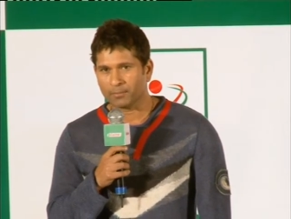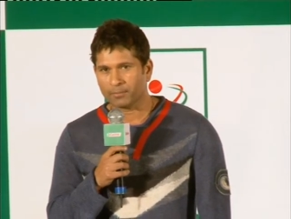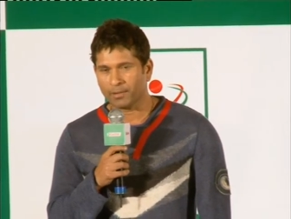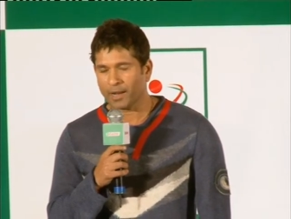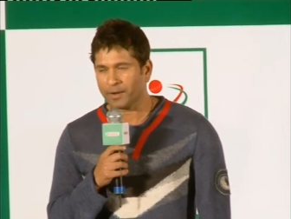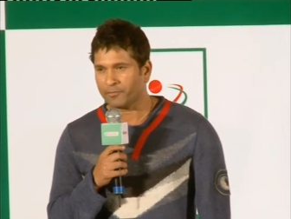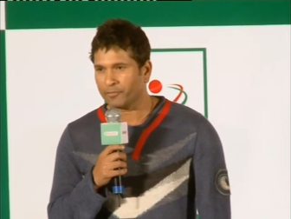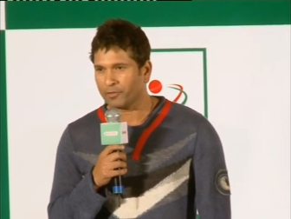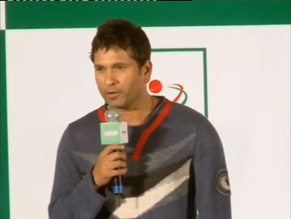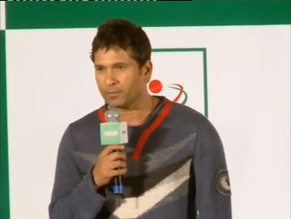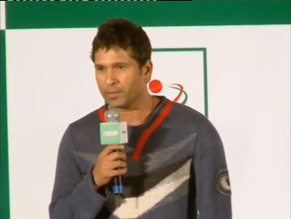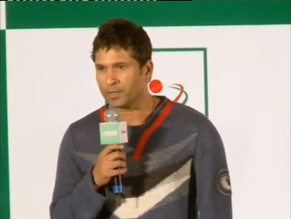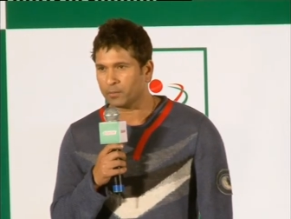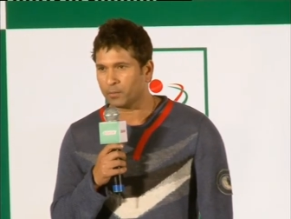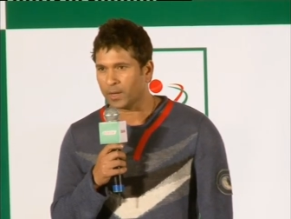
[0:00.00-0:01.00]

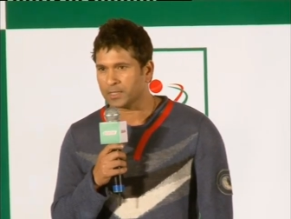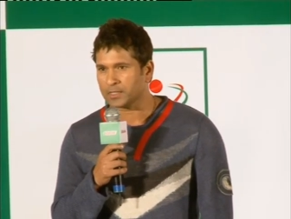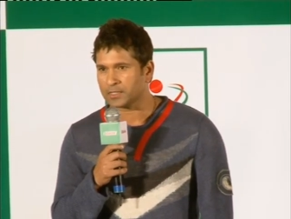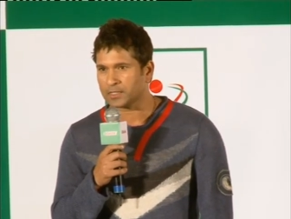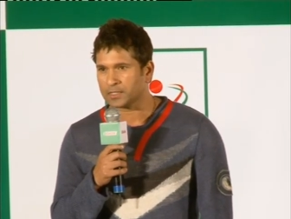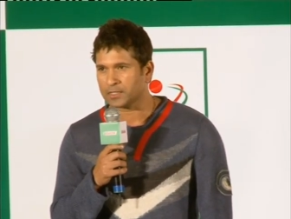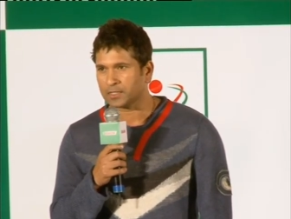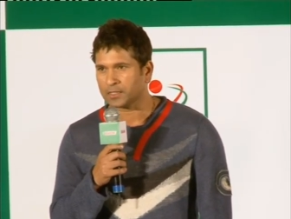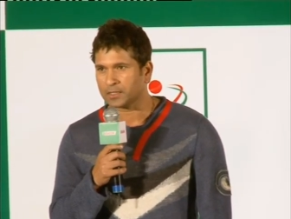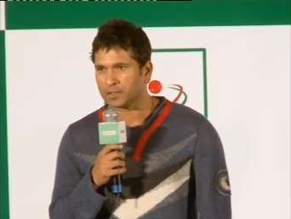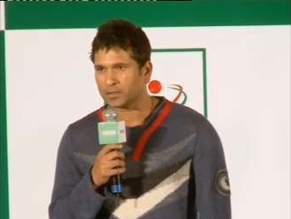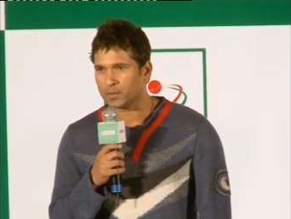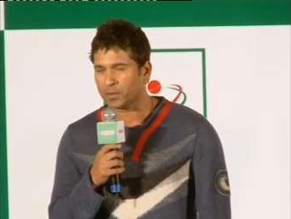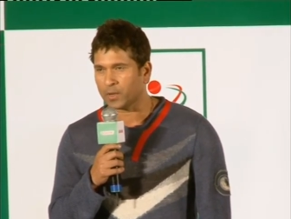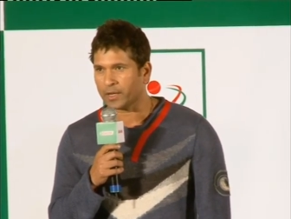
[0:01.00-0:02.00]
platform. And once, uh,
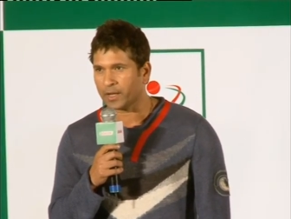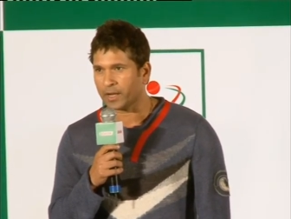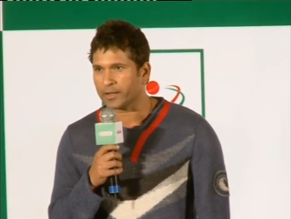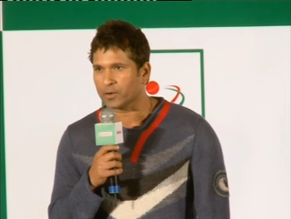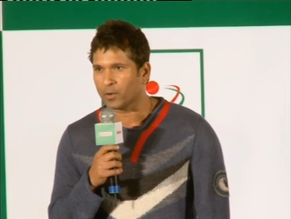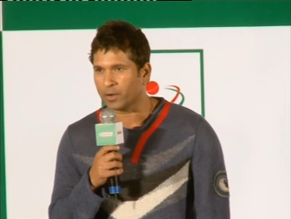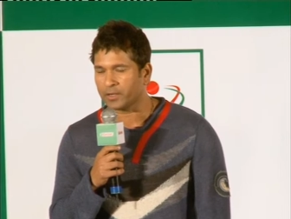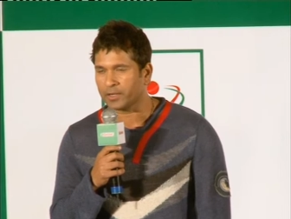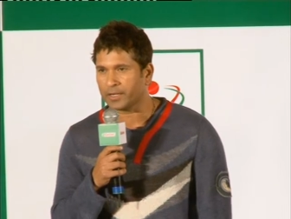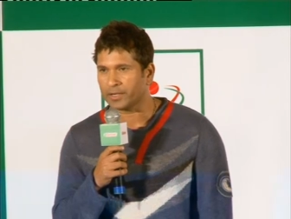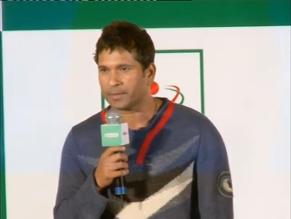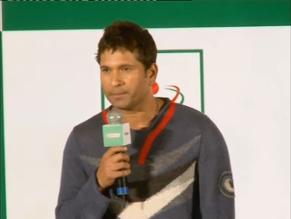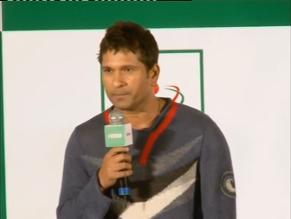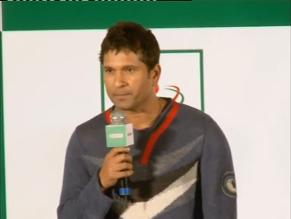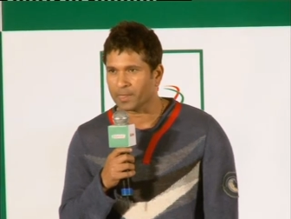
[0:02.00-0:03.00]
you know, I, I got
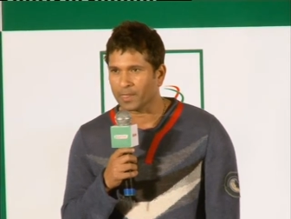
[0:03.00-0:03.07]
there,